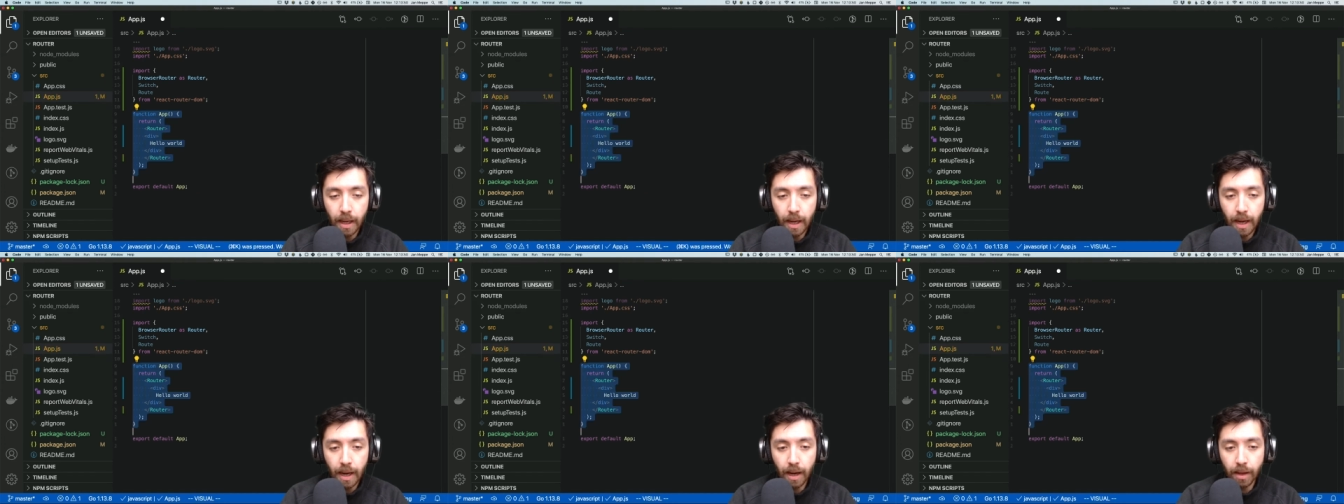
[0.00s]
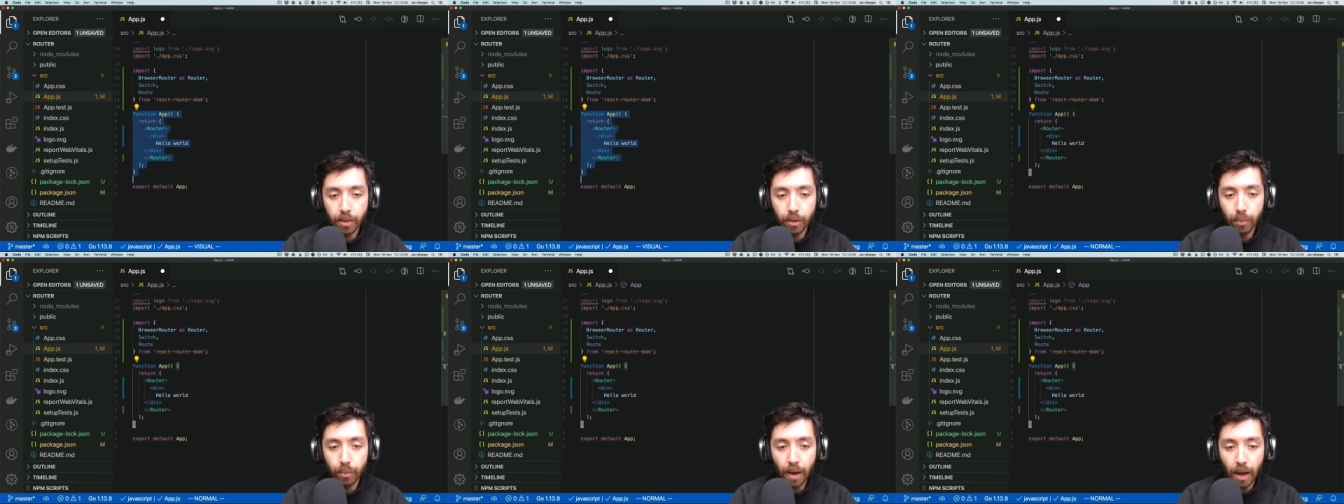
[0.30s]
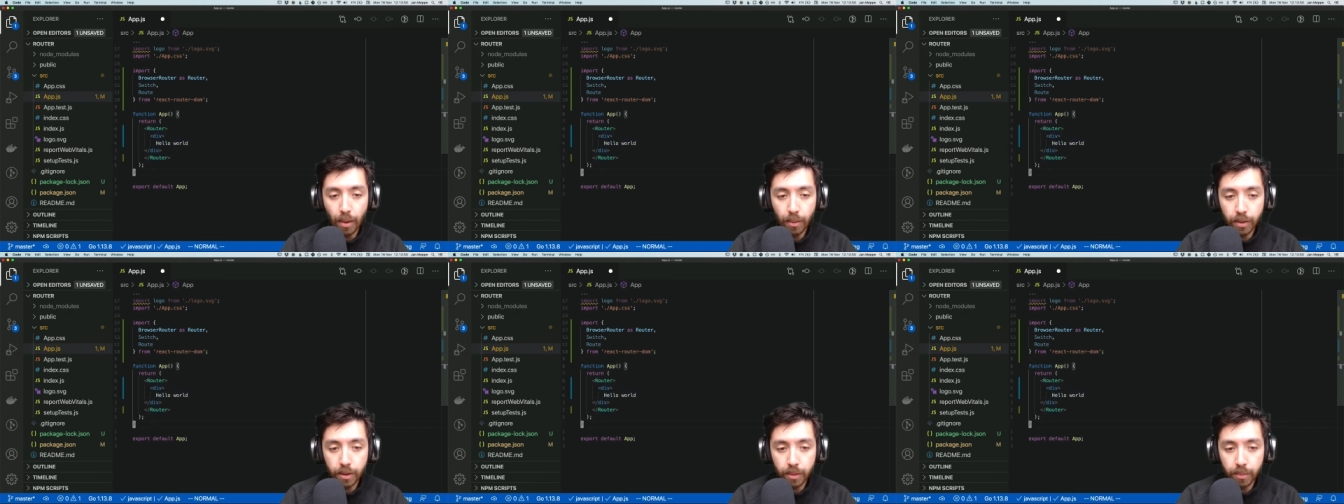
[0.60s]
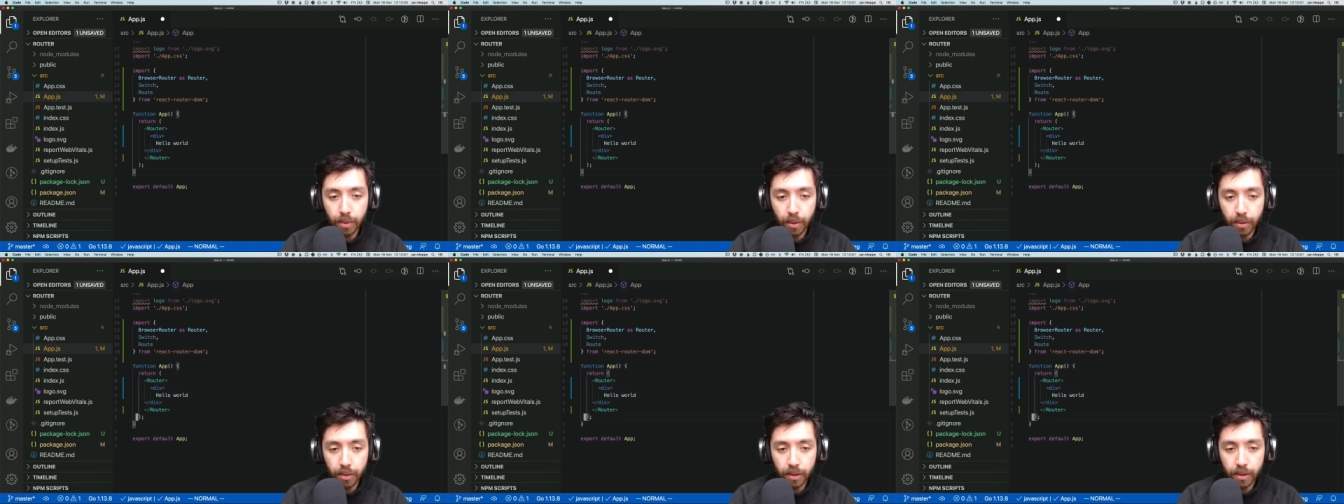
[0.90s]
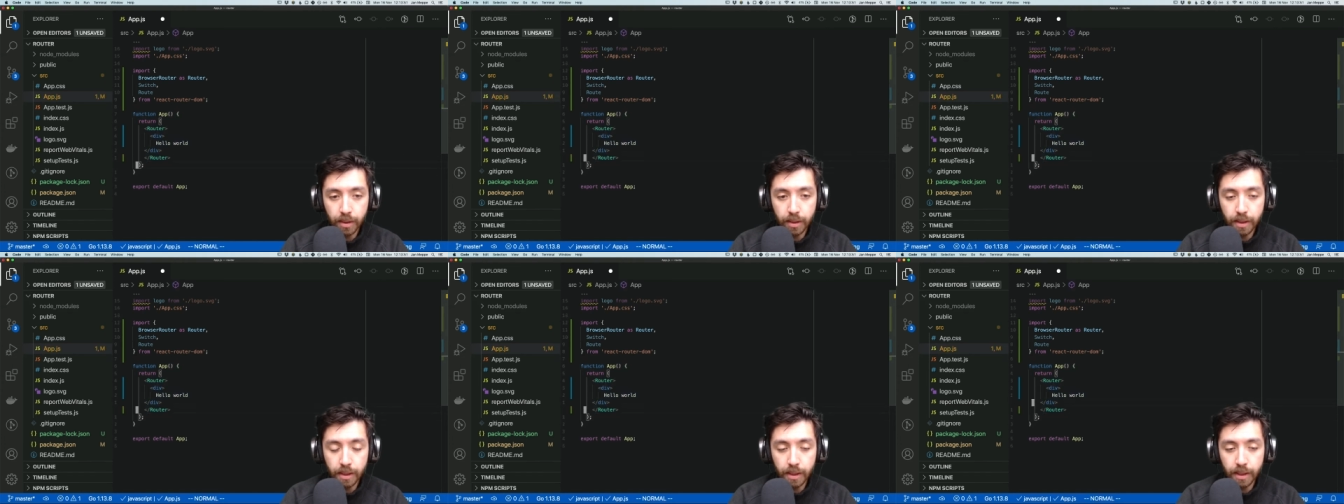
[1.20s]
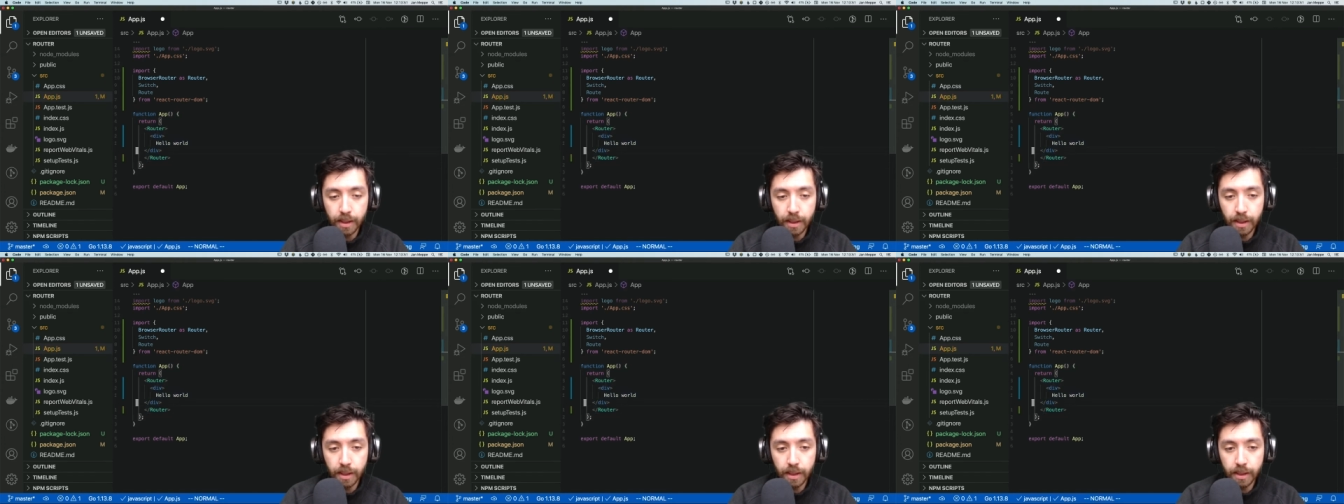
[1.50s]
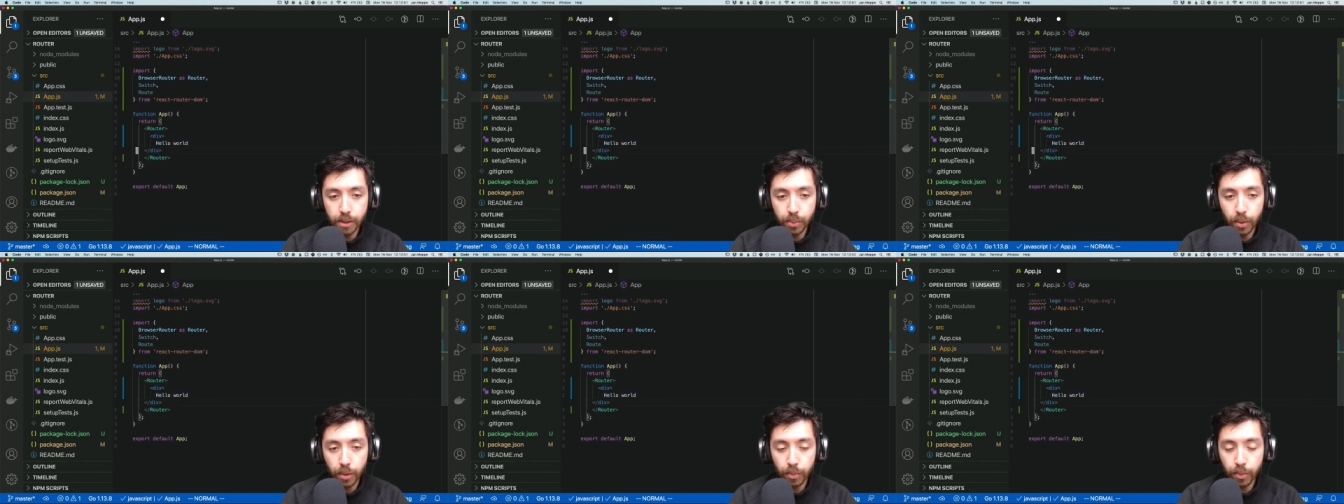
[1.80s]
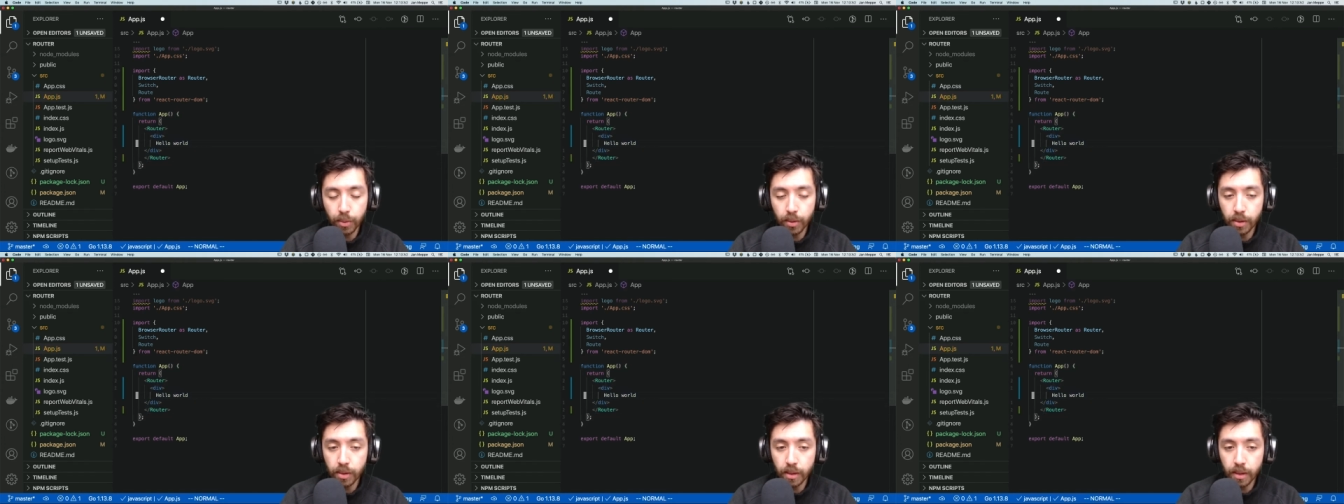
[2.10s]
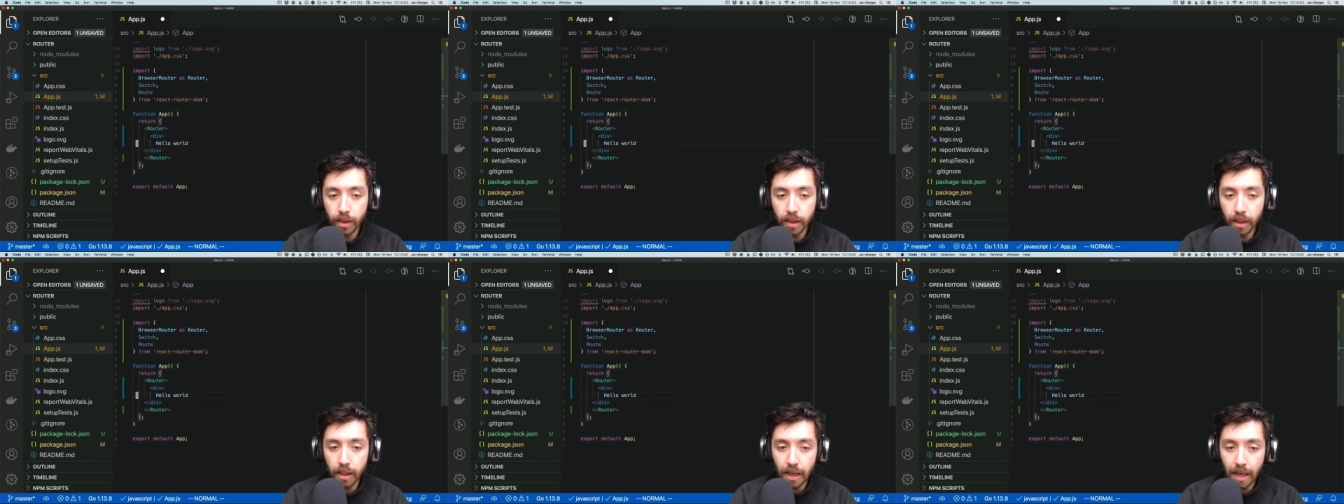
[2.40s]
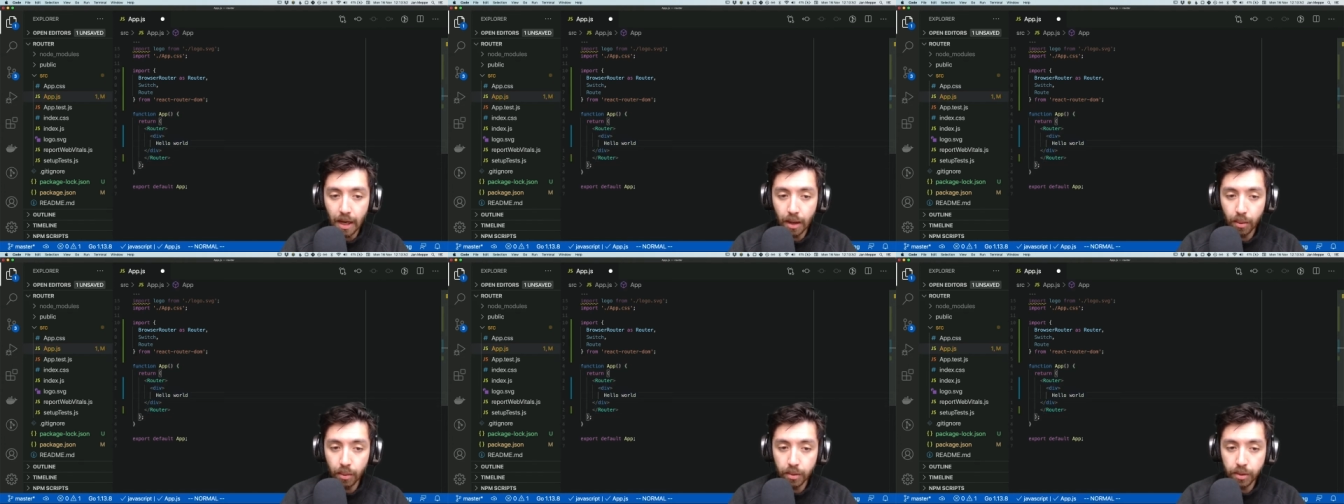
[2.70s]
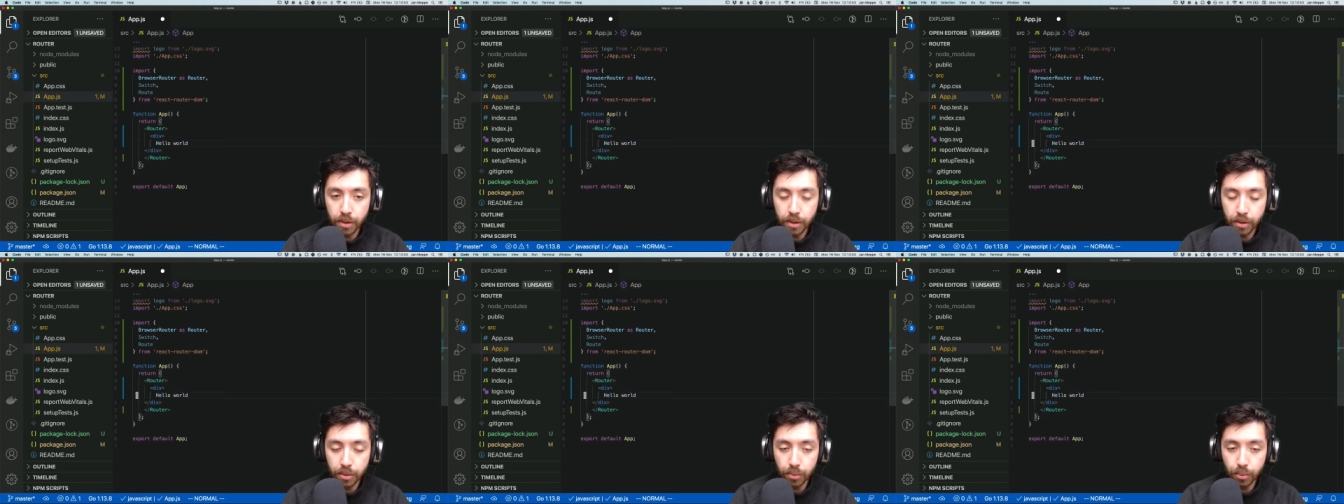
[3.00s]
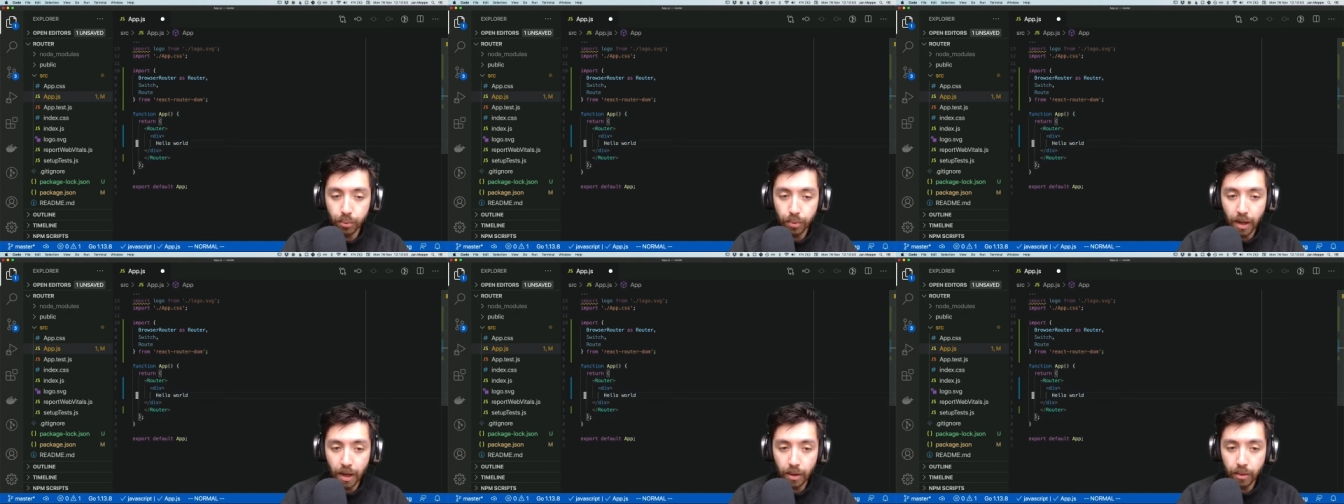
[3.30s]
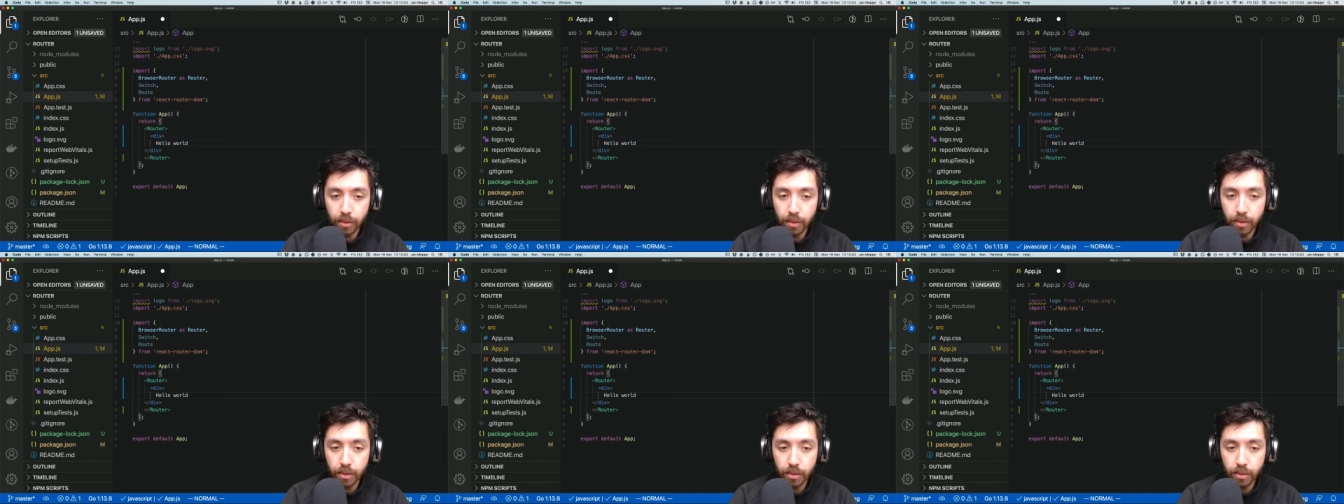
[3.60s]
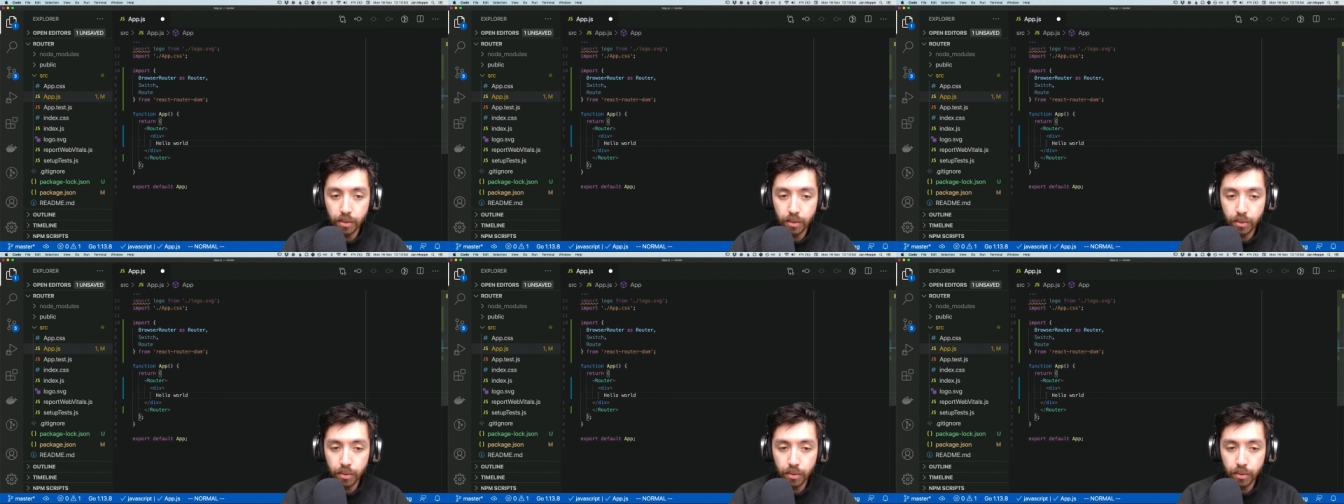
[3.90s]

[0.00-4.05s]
And the router component is what will allow us to route